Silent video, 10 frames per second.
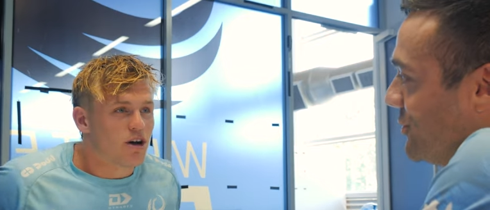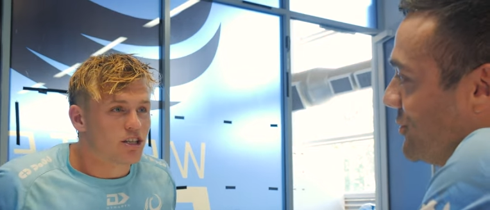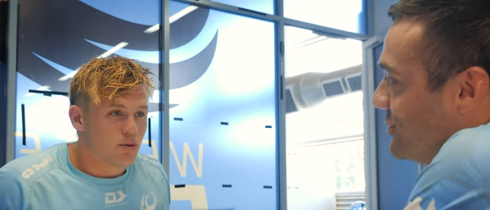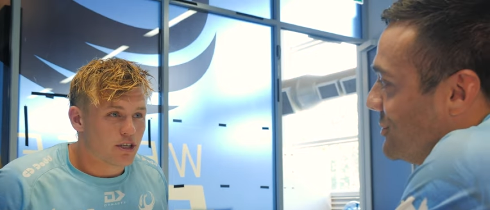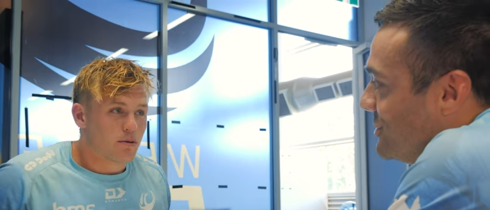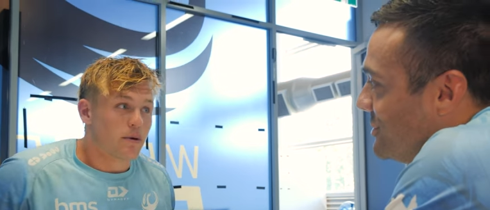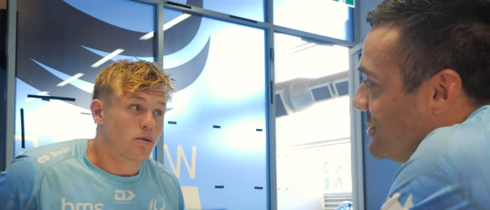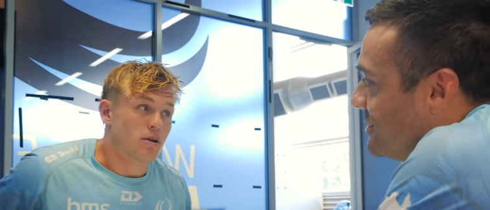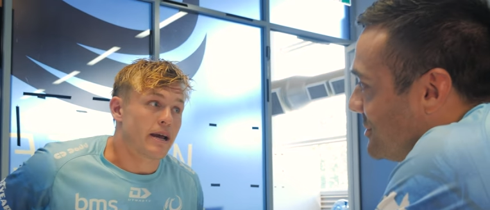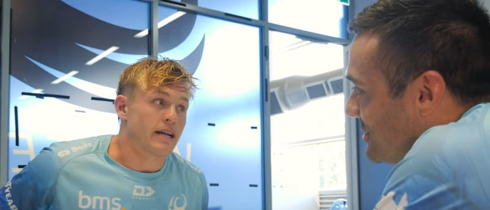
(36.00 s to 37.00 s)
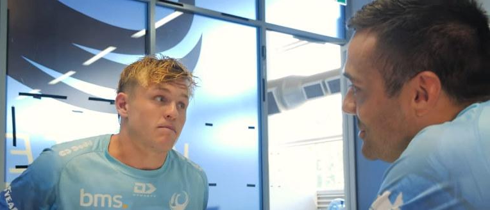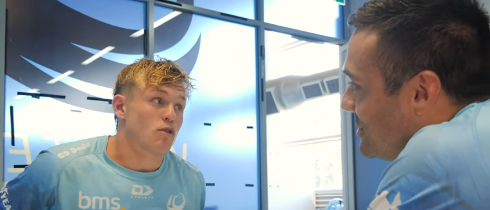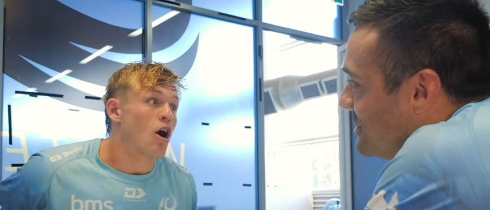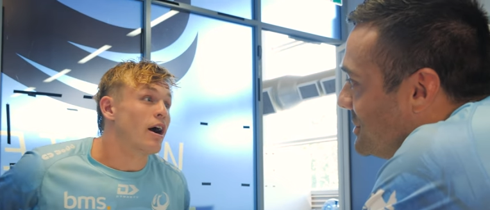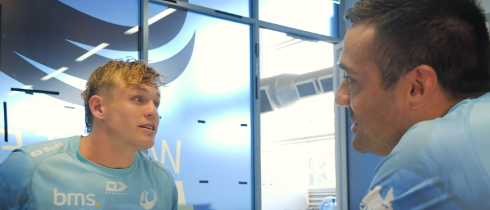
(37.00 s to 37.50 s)
Speaker 1: Wales boy, probably would have been.
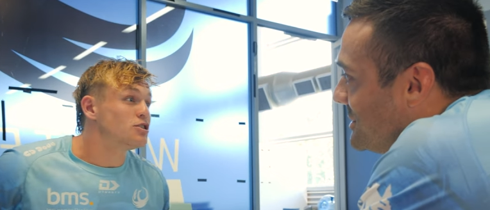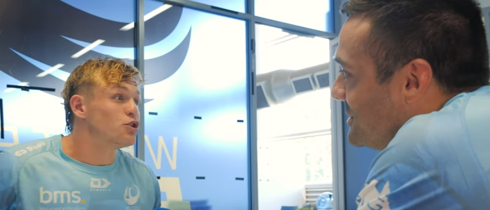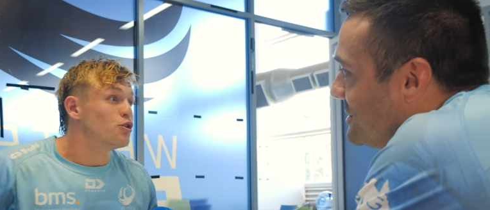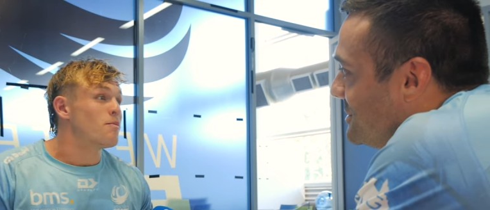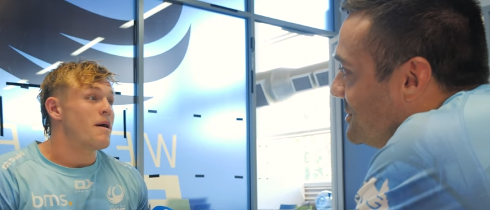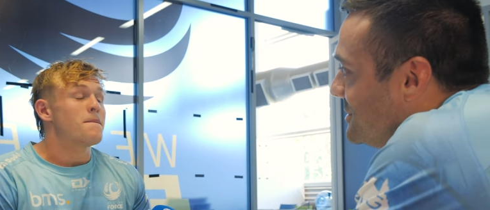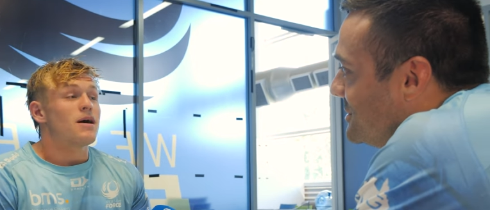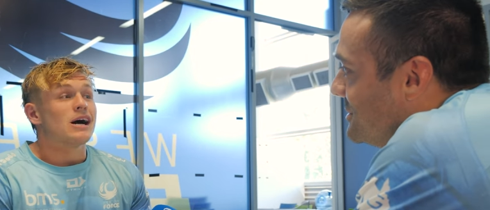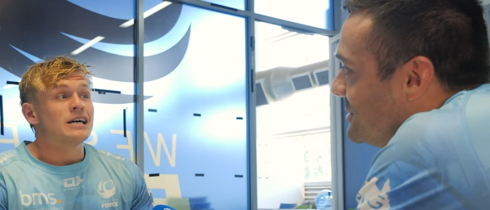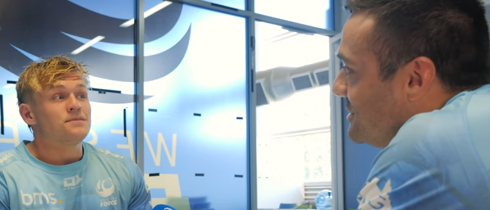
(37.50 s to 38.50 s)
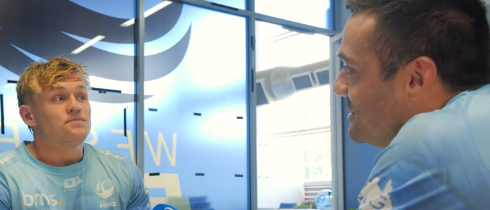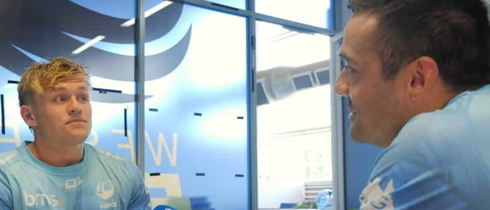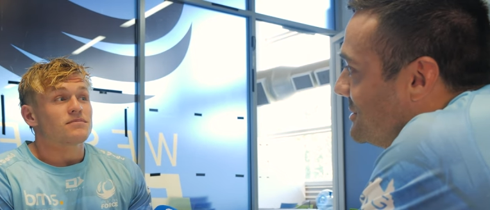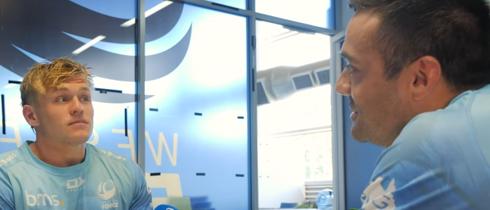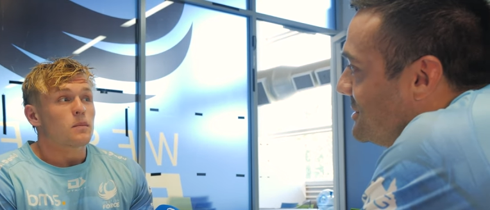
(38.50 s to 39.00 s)
I do remember
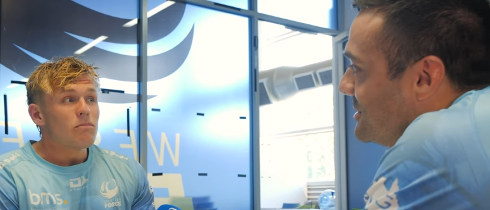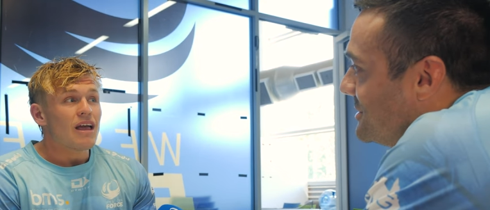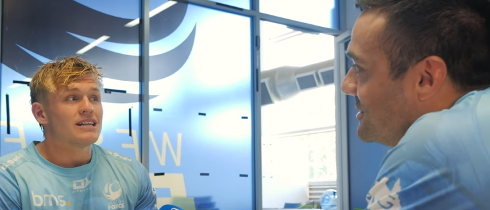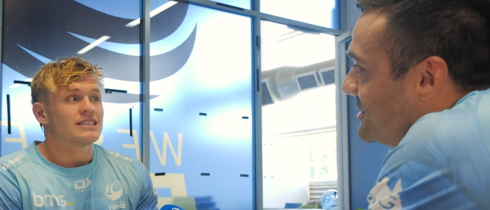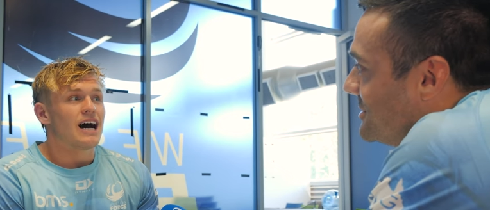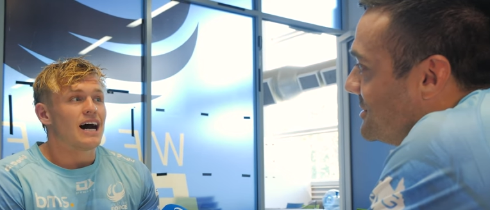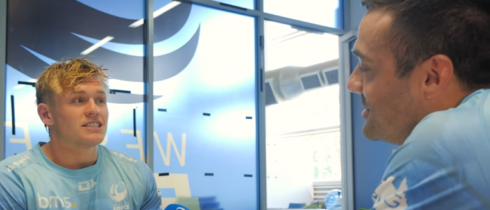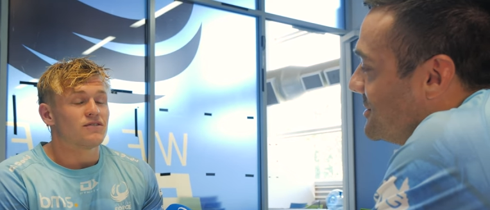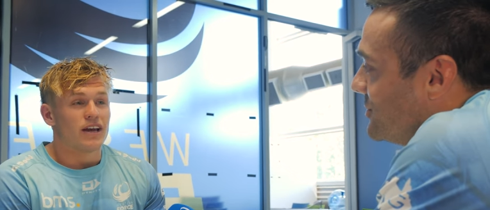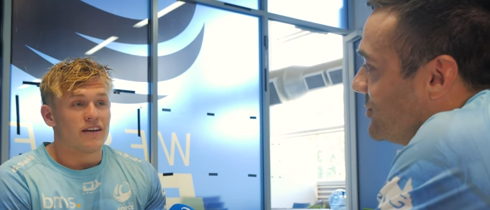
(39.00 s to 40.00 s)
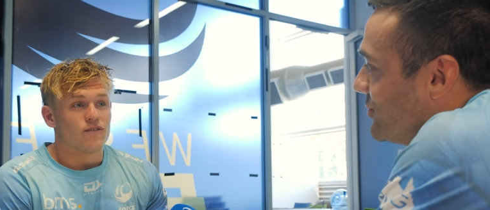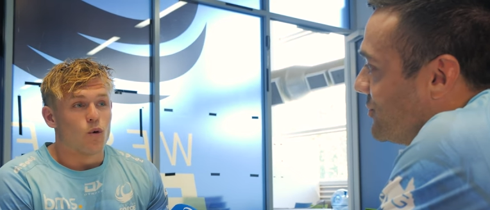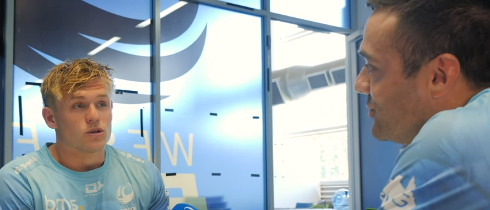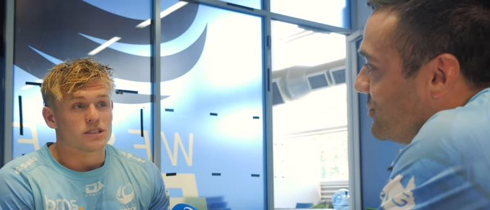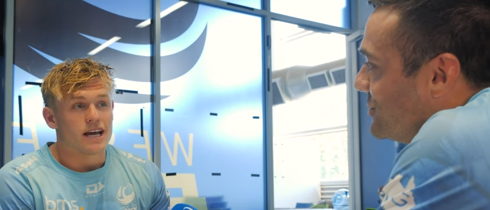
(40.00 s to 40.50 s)
a Tahs v
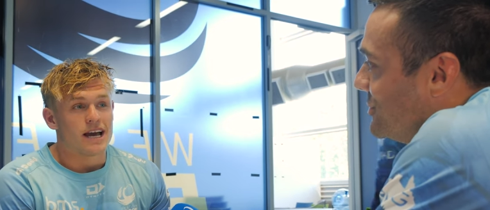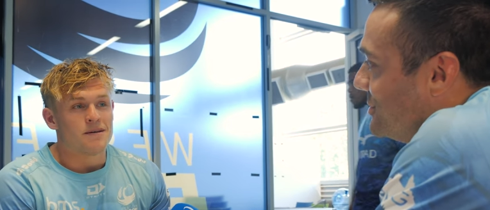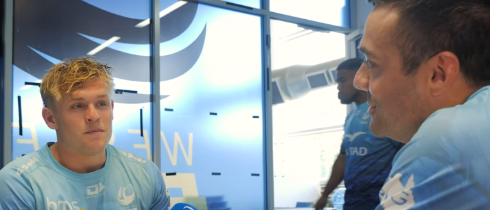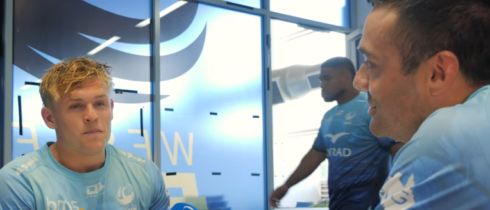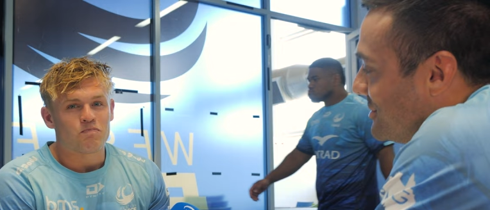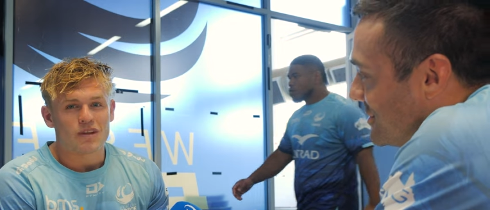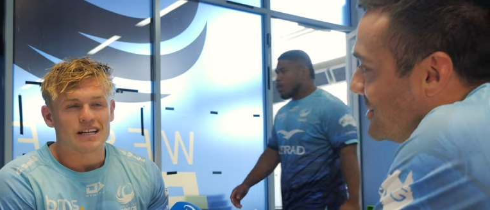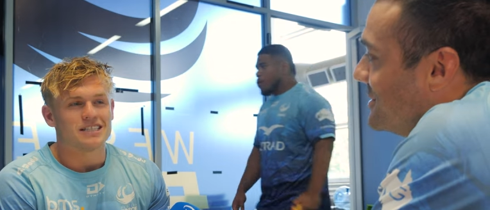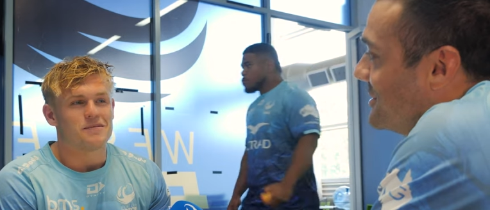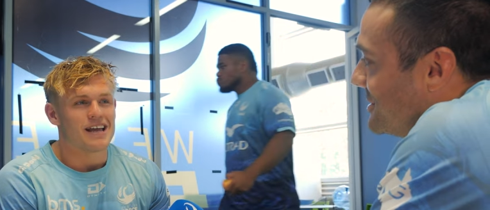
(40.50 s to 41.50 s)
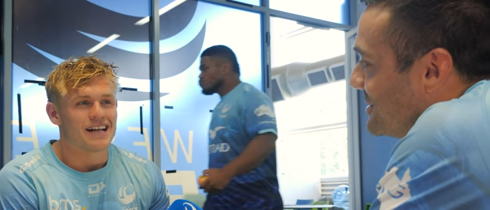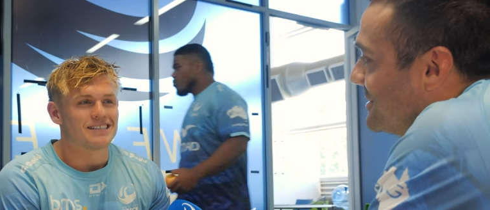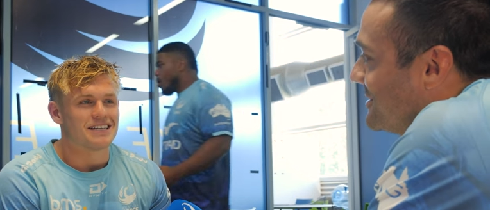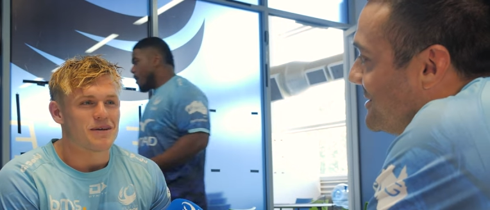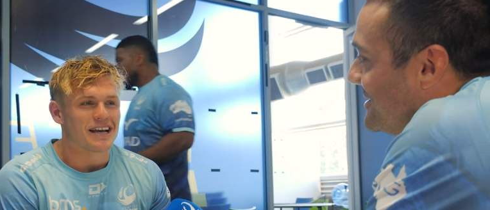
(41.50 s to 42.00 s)
Force game, Timmy
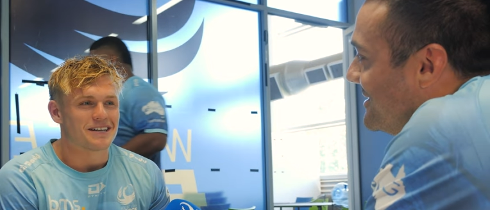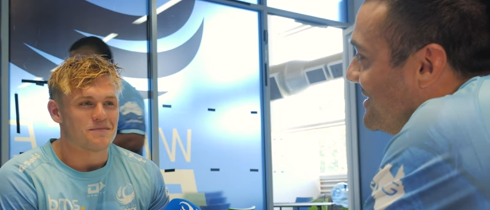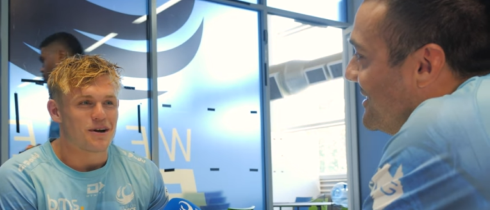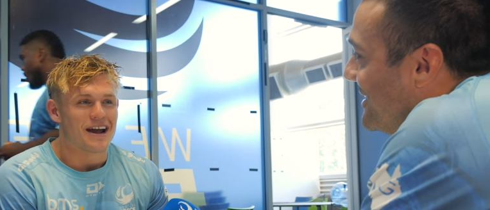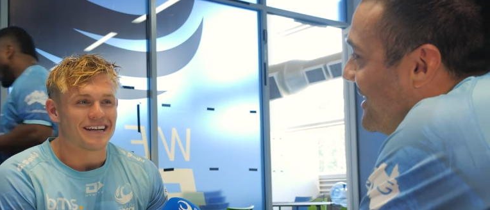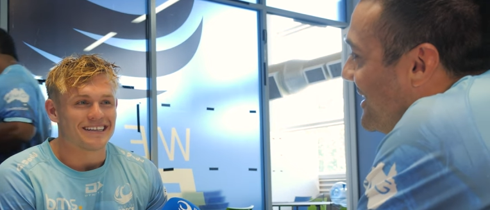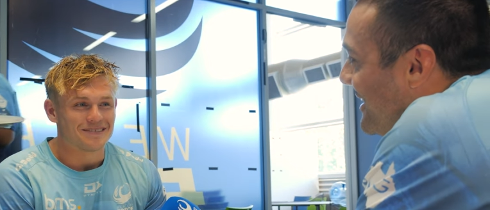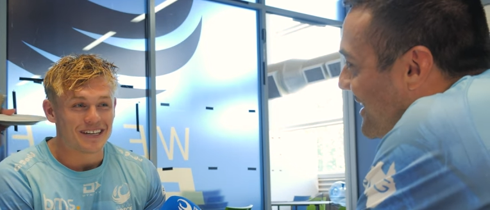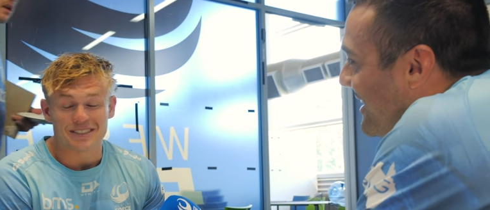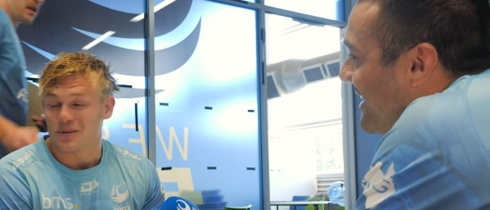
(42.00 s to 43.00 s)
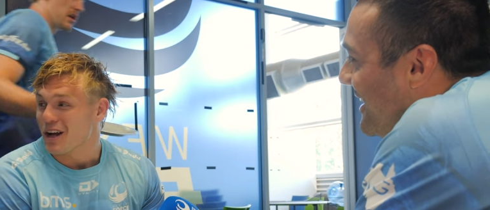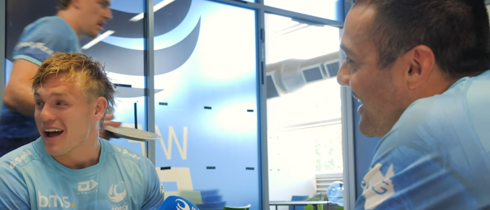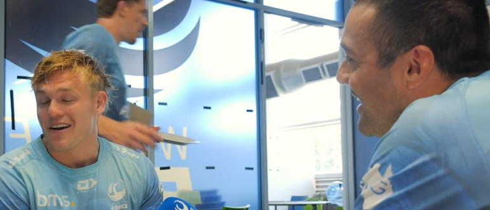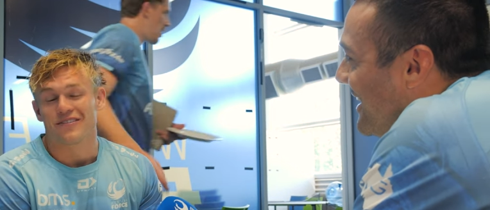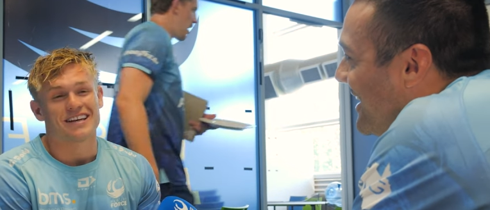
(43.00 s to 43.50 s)
Anstey making a break. That's what I,
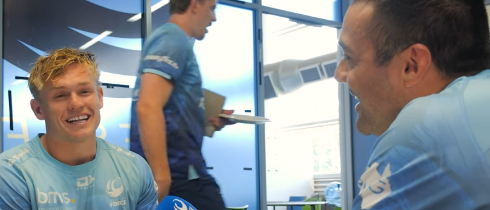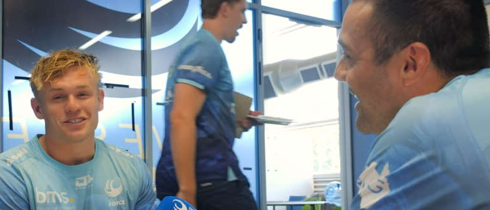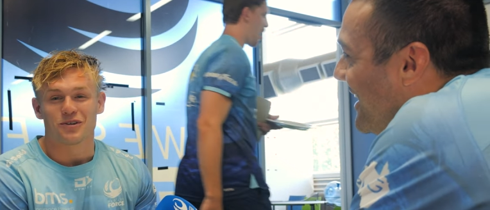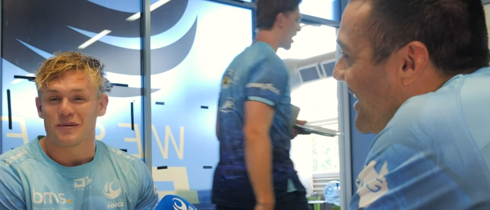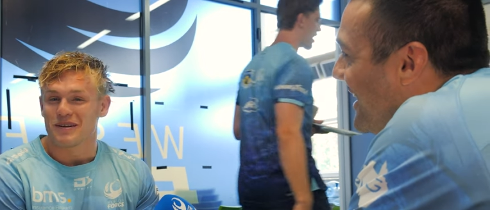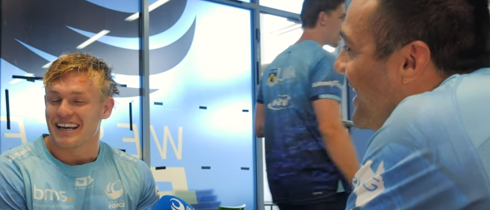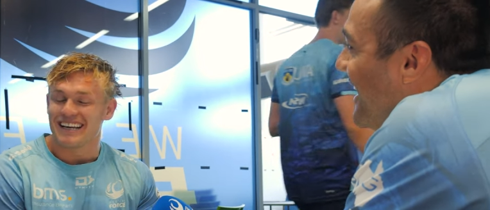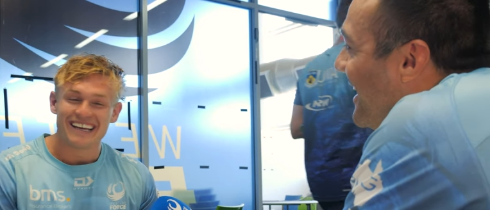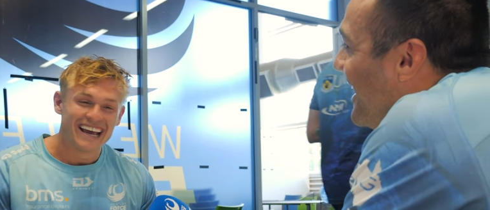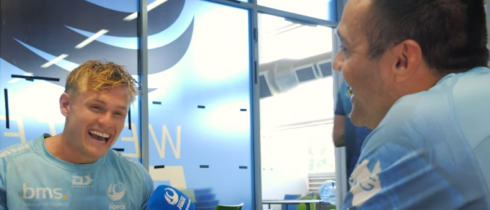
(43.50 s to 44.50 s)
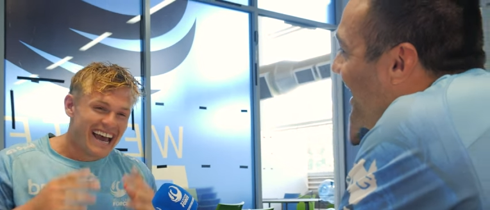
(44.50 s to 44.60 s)
and I've said it to him, and he,